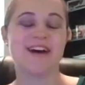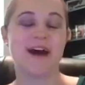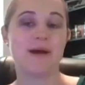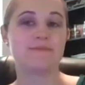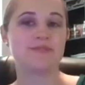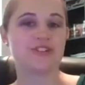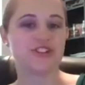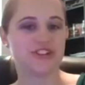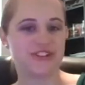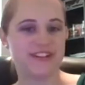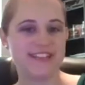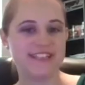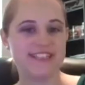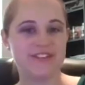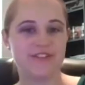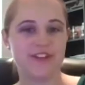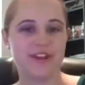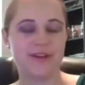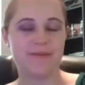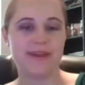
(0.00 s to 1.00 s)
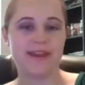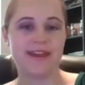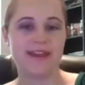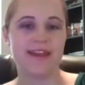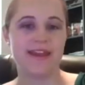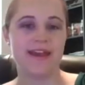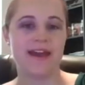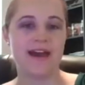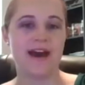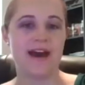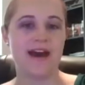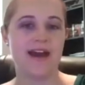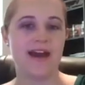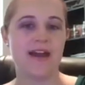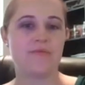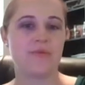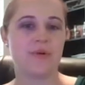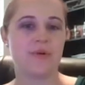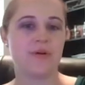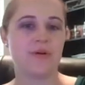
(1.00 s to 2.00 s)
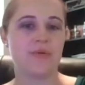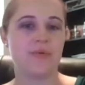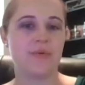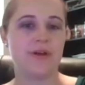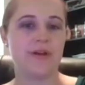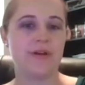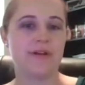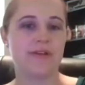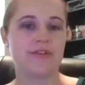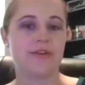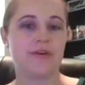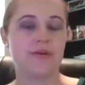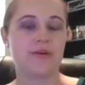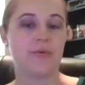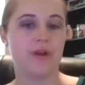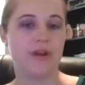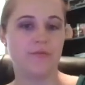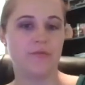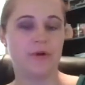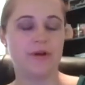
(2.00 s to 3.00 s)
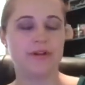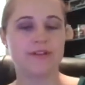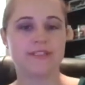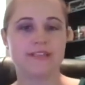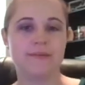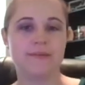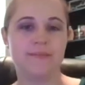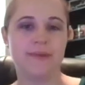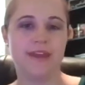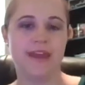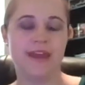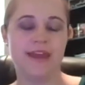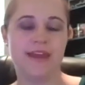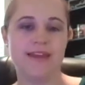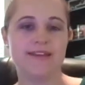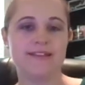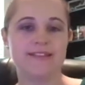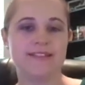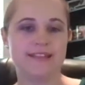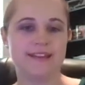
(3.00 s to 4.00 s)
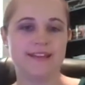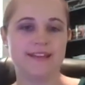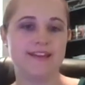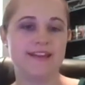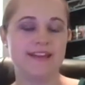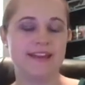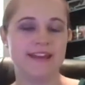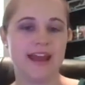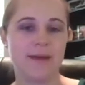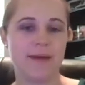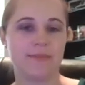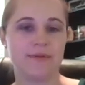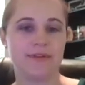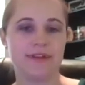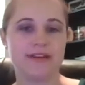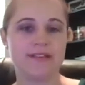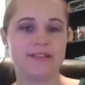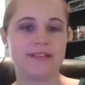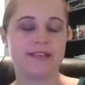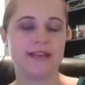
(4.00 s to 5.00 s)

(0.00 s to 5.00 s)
I'm Chaleise Fleming. I work with Greenwalt CPAs in Indianapolis,